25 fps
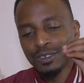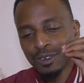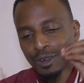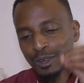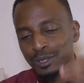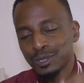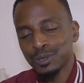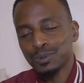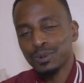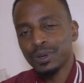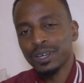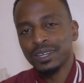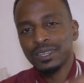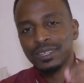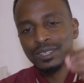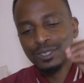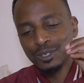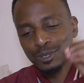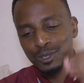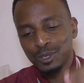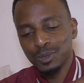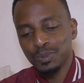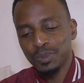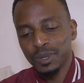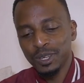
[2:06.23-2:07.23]
God's word
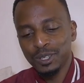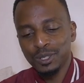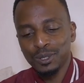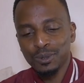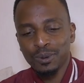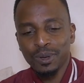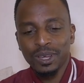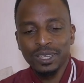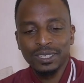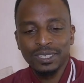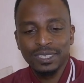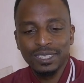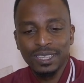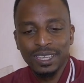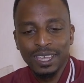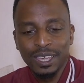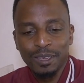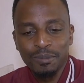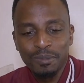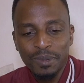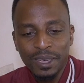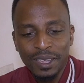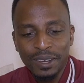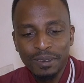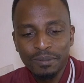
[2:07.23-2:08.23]
to speak to us.
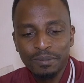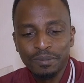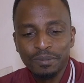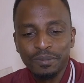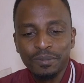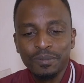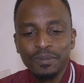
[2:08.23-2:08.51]
Amen.